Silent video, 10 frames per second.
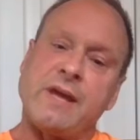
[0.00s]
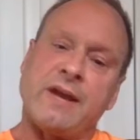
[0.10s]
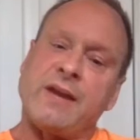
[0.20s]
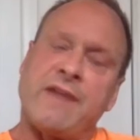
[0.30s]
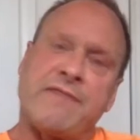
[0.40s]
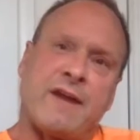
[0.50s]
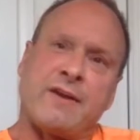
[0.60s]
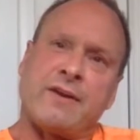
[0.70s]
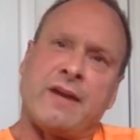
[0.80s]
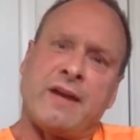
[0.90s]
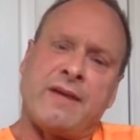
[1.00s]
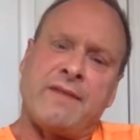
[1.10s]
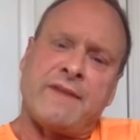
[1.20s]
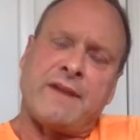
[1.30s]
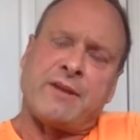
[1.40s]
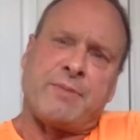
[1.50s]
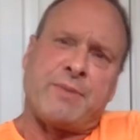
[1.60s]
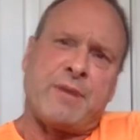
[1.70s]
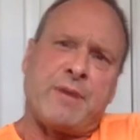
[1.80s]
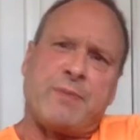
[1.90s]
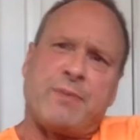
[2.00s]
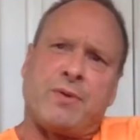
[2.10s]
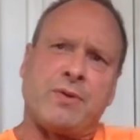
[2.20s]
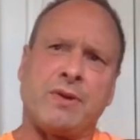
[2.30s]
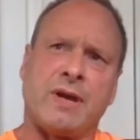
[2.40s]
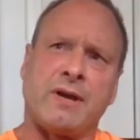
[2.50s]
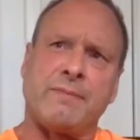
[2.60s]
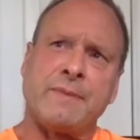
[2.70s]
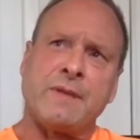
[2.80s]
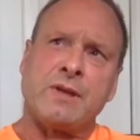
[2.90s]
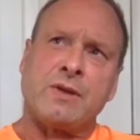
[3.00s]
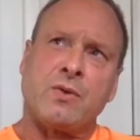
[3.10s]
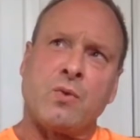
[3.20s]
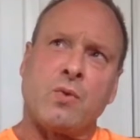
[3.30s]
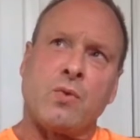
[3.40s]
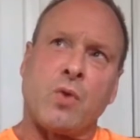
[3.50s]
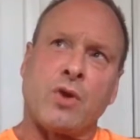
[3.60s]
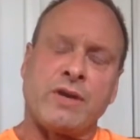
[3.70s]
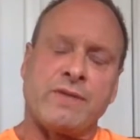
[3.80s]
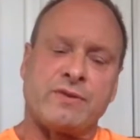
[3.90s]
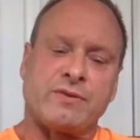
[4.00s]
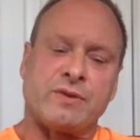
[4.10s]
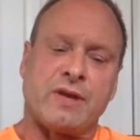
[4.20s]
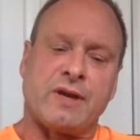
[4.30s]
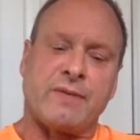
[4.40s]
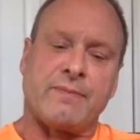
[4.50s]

I found that people weren't even